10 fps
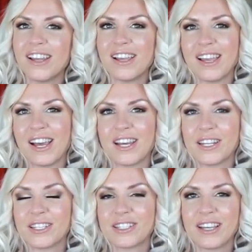
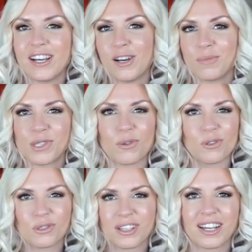And um, so
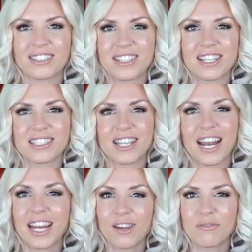those are the kinds of things
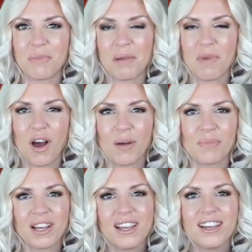that I give my
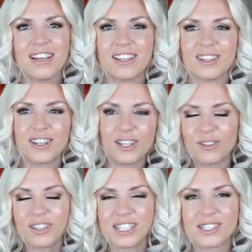mom
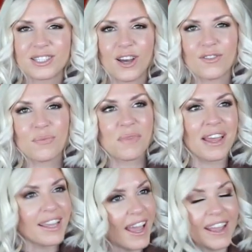little lists of I'm
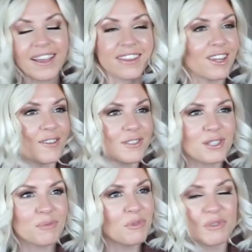like hey I'd love
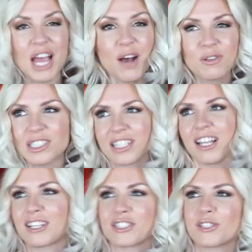some new towels like
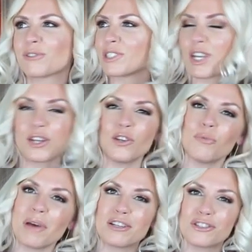last year it was like new
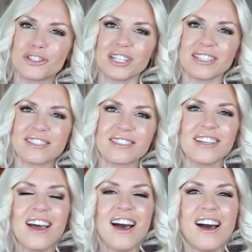bed sheets
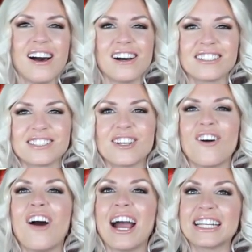uh, so
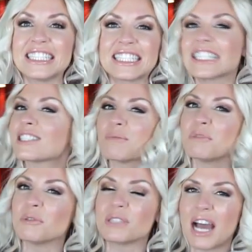I did get some
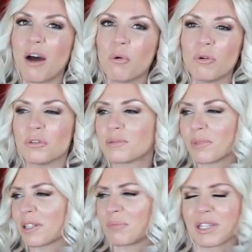new towels I'm
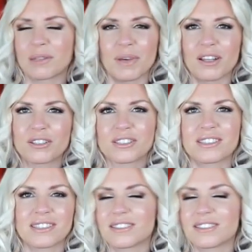not gonna bring them out because